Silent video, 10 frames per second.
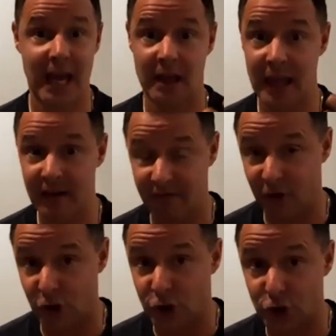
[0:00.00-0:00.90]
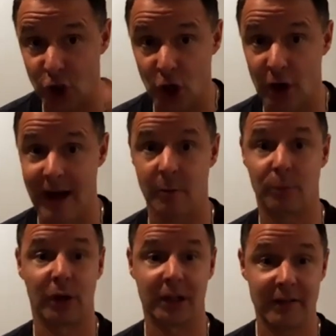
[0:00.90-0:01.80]
and they for sure have a
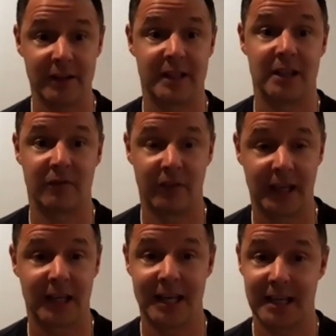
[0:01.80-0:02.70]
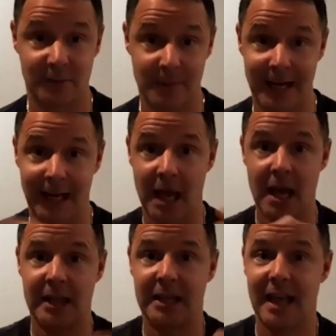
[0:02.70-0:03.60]
proclivity for the kidneys, meaning
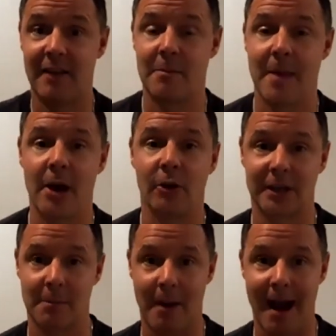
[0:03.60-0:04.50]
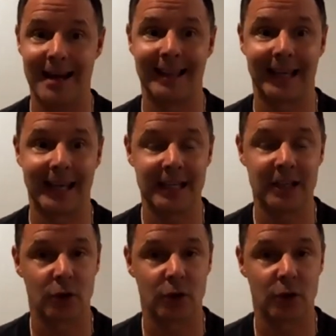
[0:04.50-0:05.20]
these heavy metals can bind in the kidneys.